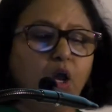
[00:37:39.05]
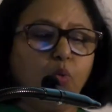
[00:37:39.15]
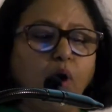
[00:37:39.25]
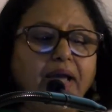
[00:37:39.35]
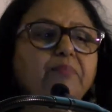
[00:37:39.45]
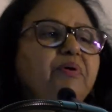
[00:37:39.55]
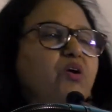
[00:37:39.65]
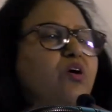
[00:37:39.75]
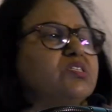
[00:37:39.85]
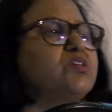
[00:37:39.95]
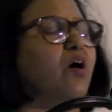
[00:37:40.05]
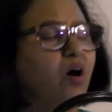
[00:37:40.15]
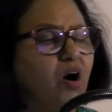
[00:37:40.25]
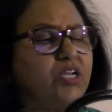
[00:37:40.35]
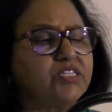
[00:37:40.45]
Why? Because
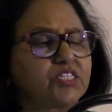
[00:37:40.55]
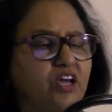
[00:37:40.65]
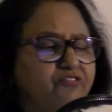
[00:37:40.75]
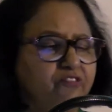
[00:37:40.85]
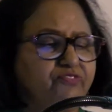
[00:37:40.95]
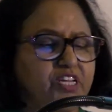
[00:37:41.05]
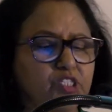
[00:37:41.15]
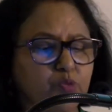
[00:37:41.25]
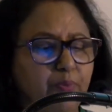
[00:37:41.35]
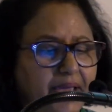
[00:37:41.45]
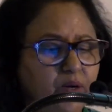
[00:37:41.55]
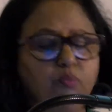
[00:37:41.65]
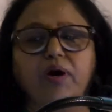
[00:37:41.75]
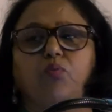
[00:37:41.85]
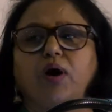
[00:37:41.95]
all stuff of these men
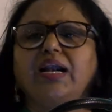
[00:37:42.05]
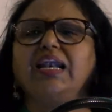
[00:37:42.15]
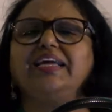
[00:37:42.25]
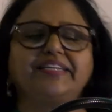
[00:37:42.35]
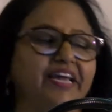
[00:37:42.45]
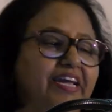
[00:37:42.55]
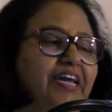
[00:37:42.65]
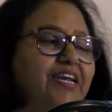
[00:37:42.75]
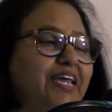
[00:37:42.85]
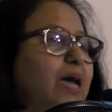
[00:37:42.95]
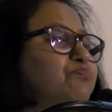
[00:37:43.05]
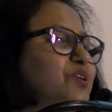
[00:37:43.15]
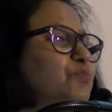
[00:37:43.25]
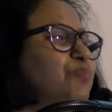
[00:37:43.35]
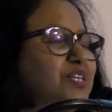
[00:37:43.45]
were only taken
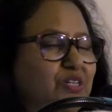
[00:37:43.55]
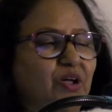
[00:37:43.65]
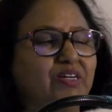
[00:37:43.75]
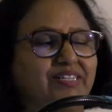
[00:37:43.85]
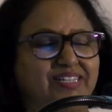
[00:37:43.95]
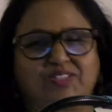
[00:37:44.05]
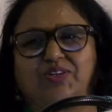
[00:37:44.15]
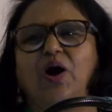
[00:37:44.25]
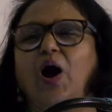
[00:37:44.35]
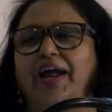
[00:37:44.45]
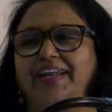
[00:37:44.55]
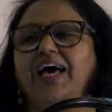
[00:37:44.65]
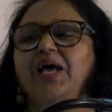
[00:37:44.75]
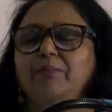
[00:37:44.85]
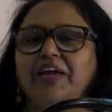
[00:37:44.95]
captive but not destroyed,
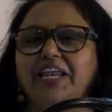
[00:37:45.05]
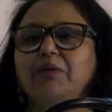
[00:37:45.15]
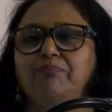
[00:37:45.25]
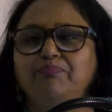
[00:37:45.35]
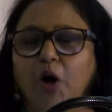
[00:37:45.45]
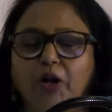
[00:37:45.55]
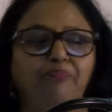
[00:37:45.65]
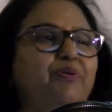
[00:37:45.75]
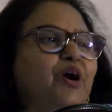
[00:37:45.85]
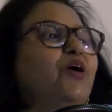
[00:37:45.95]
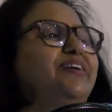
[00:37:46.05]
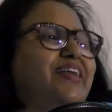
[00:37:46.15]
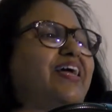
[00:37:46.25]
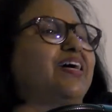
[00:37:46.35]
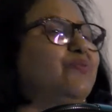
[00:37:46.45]
meaning not beyond
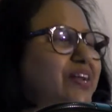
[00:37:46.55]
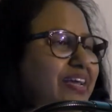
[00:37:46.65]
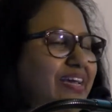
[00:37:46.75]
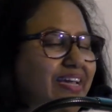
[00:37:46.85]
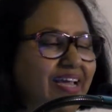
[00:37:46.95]
recovery.